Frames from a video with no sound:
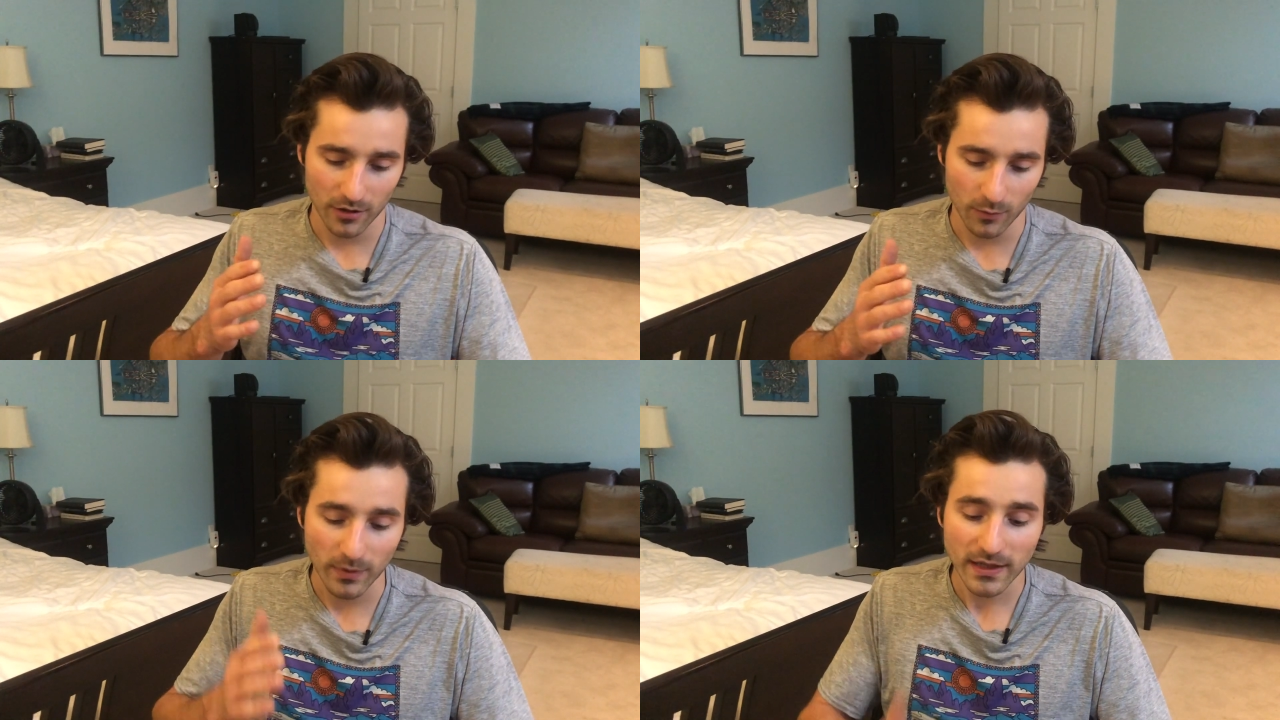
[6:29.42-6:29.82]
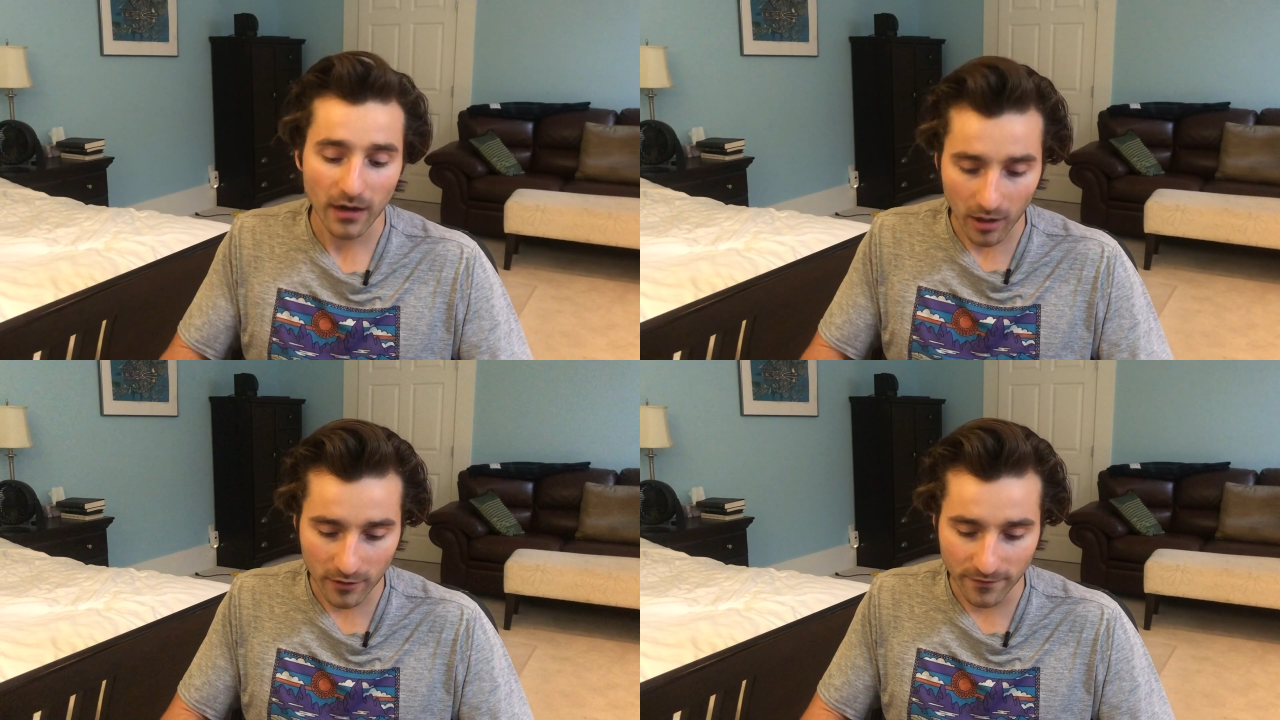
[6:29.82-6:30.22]
What they
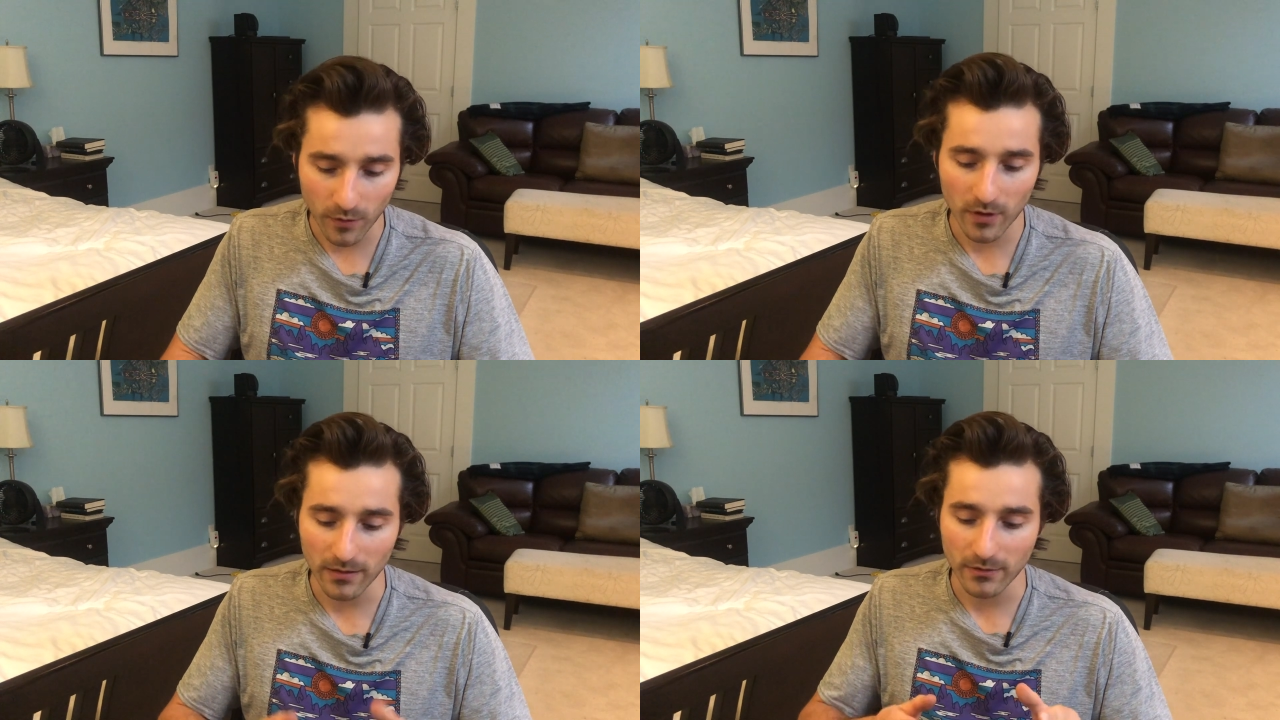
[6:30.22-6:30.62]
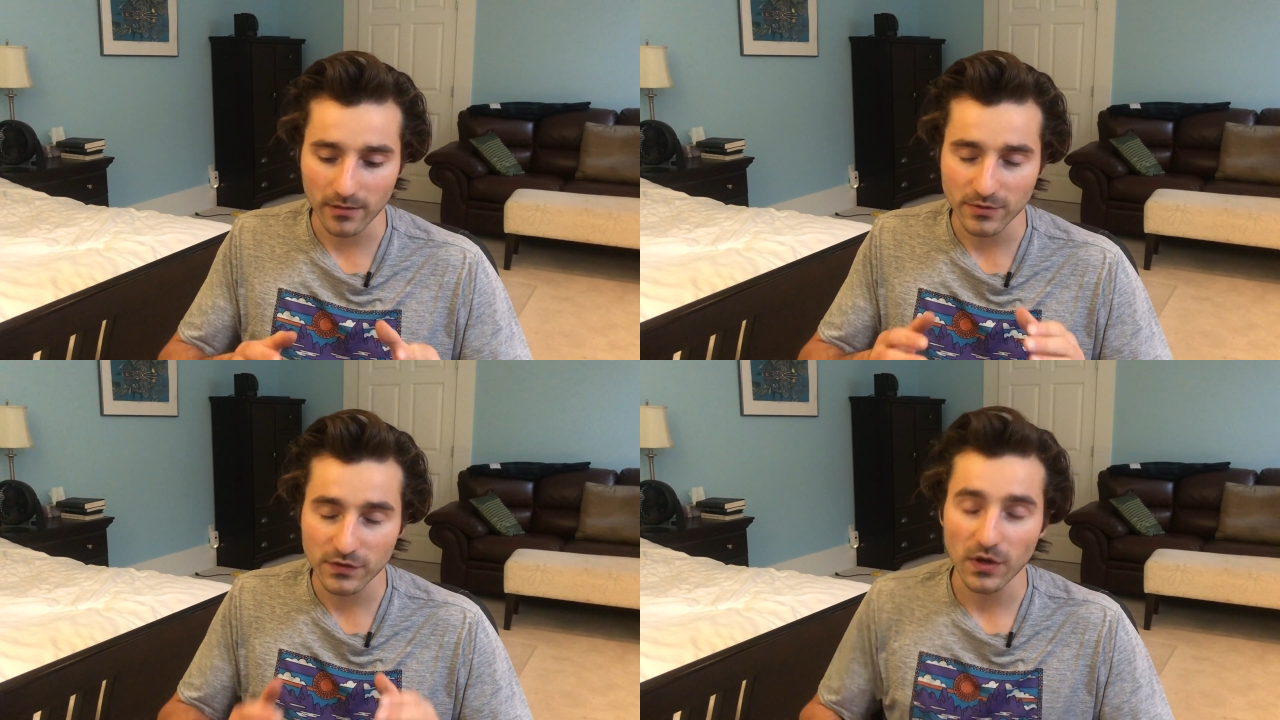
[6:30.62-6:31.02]
are for, and what
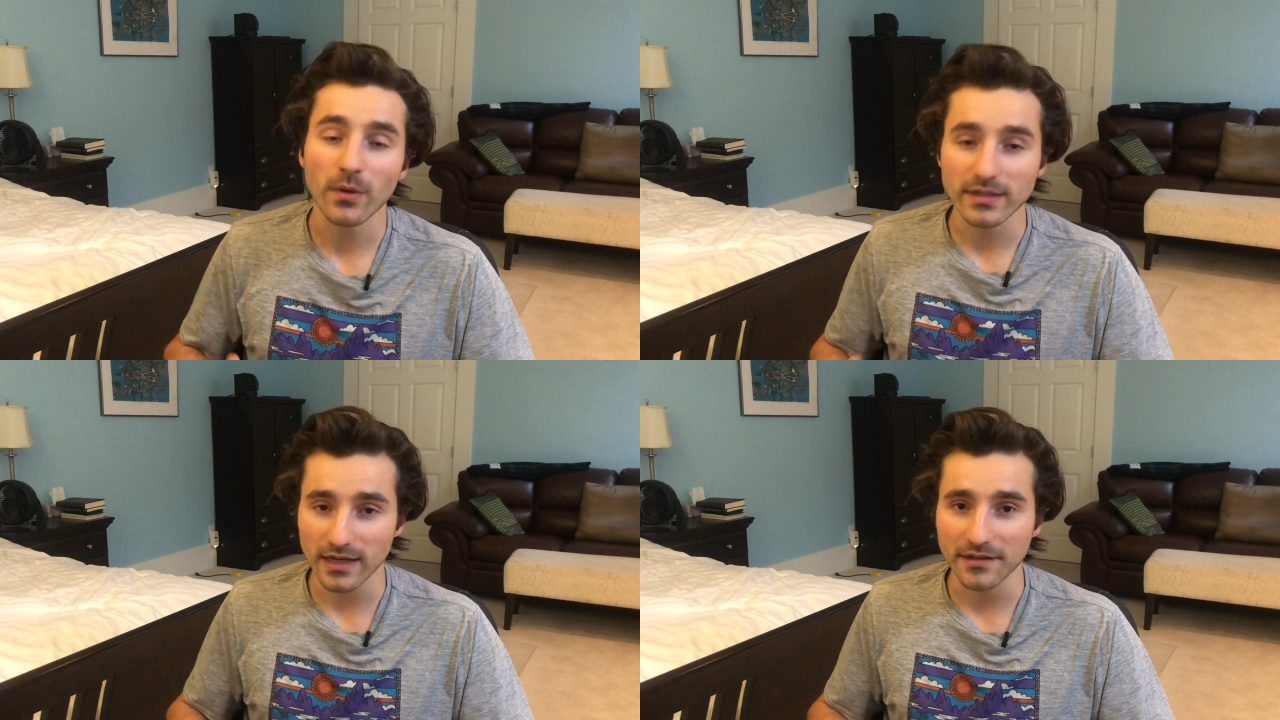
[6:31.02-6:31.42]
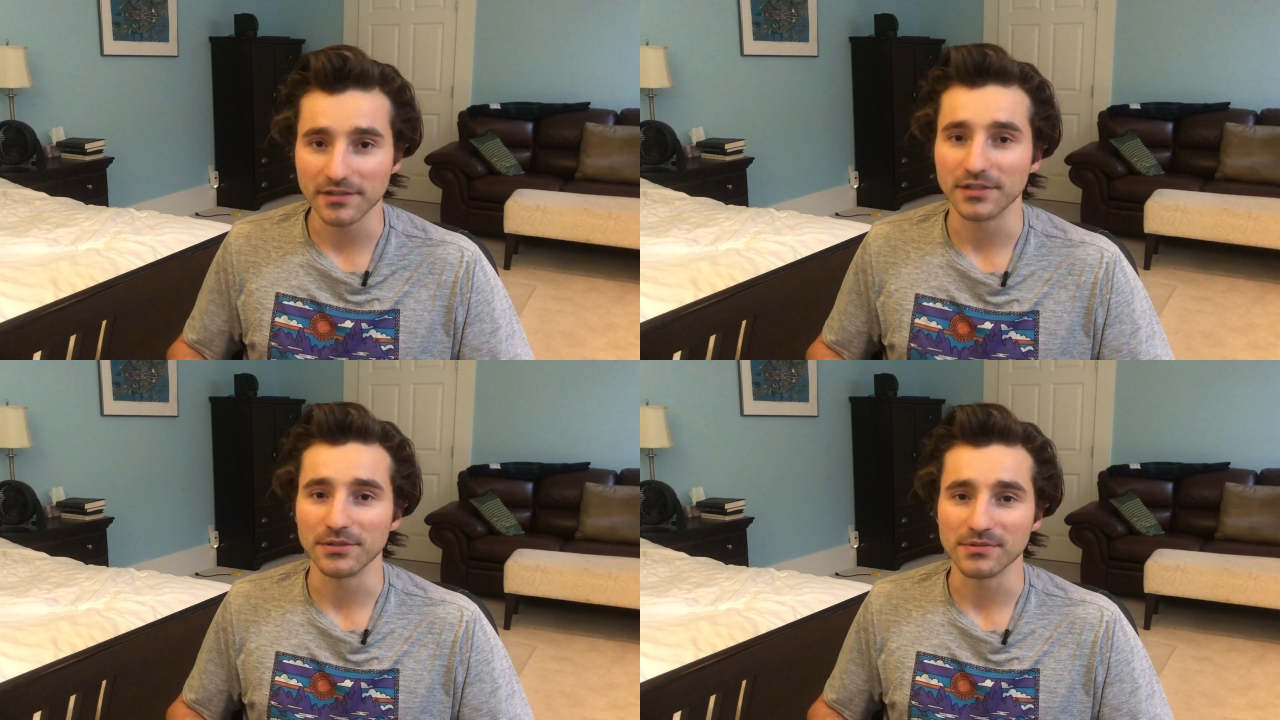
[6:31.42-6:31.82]
I'm so excited
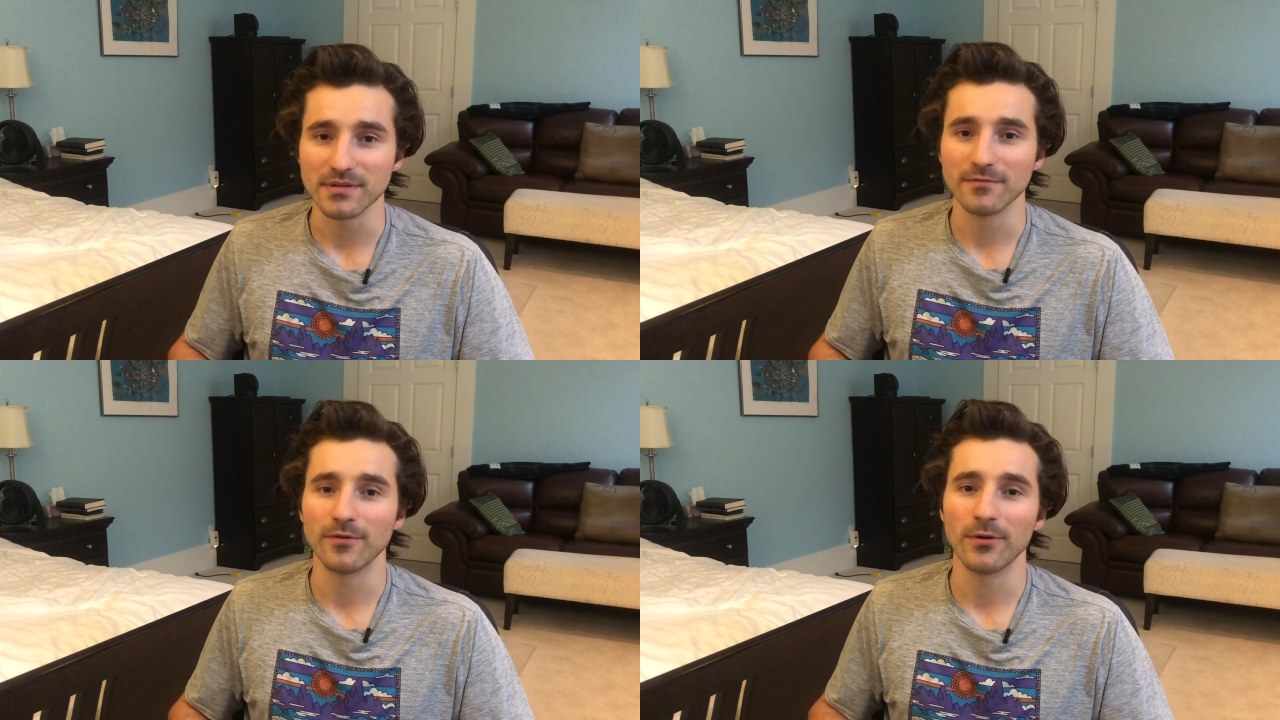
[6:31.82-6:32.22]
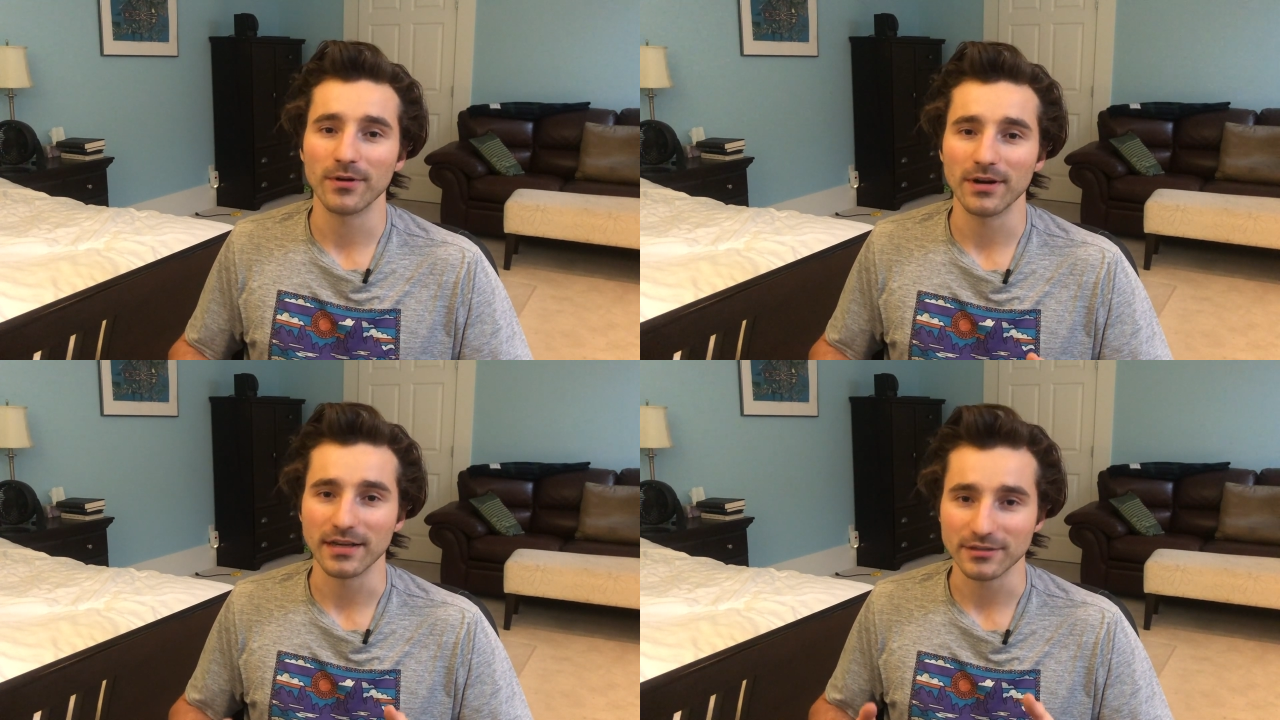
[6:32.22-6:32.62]
to use them
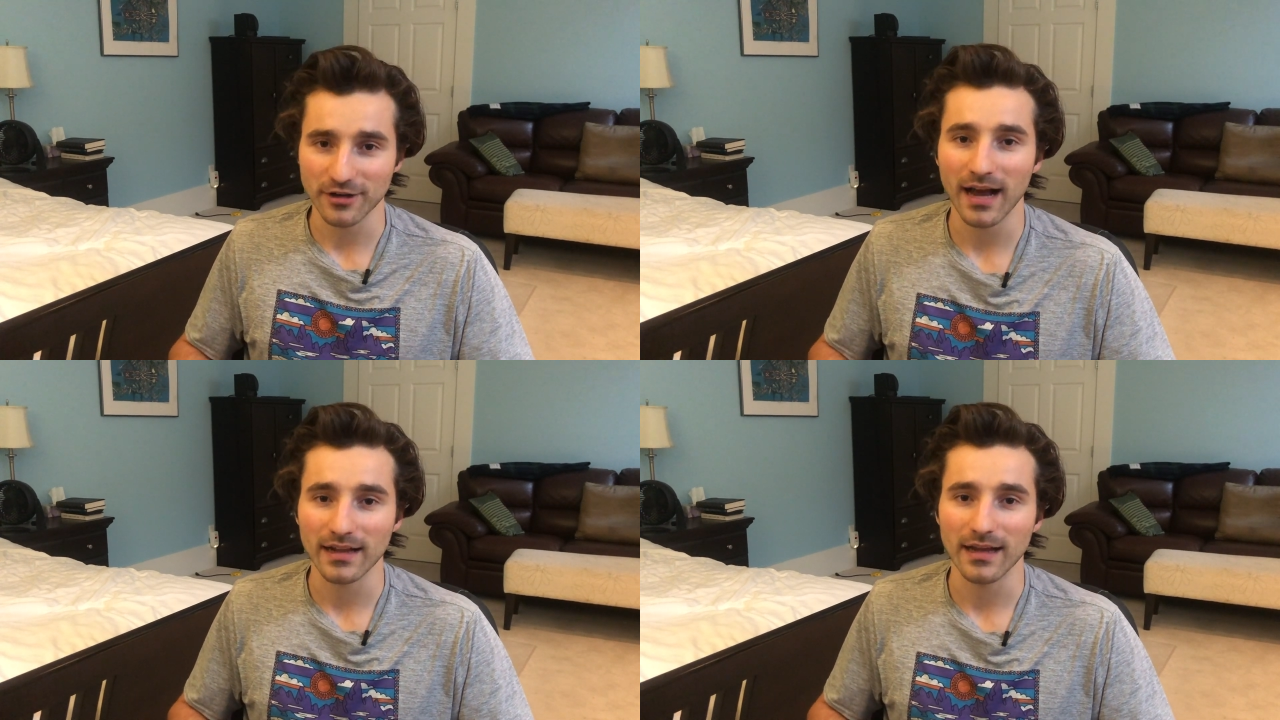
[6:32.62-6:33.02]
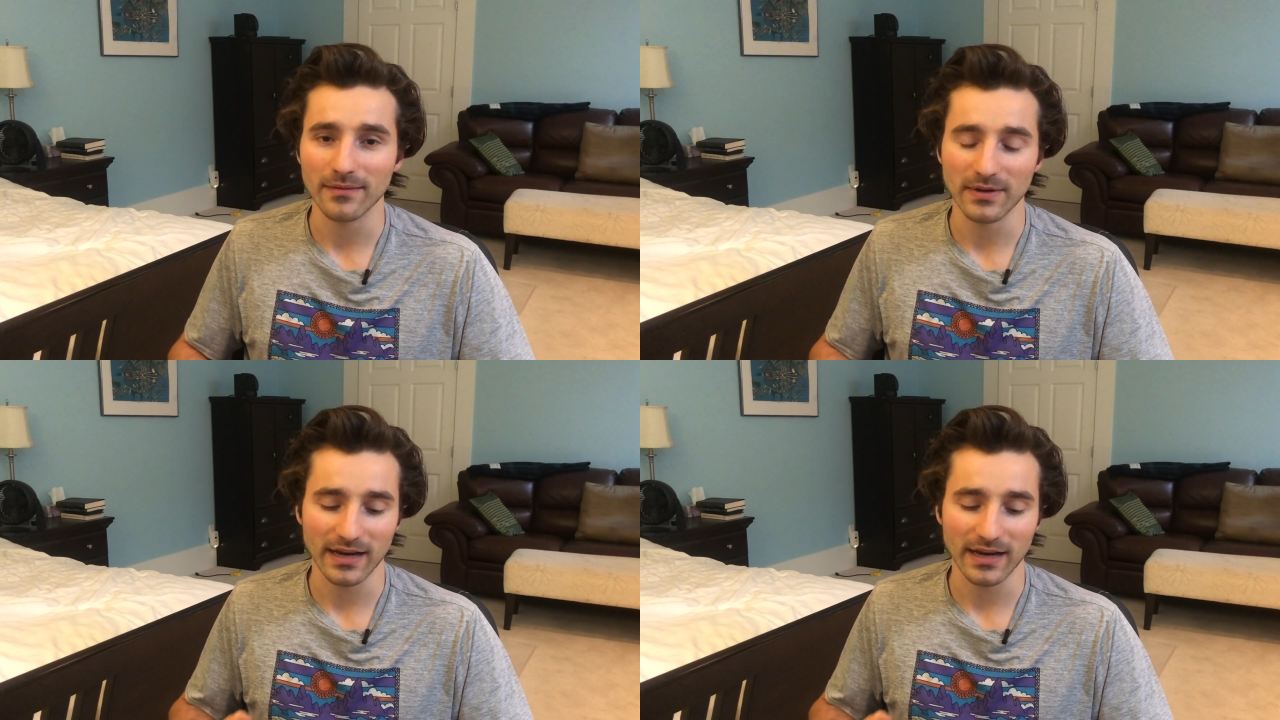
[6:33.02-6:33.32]
for, is crack climbing.